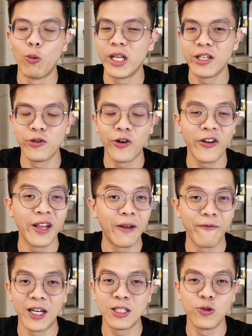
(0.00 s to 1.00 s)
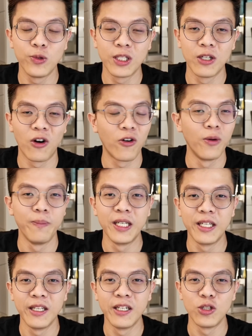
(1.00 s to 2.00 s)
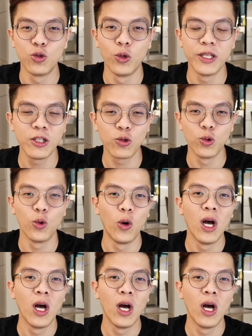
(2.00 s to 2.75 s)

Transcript: whether you are an advanced user or a beginner, you will need to know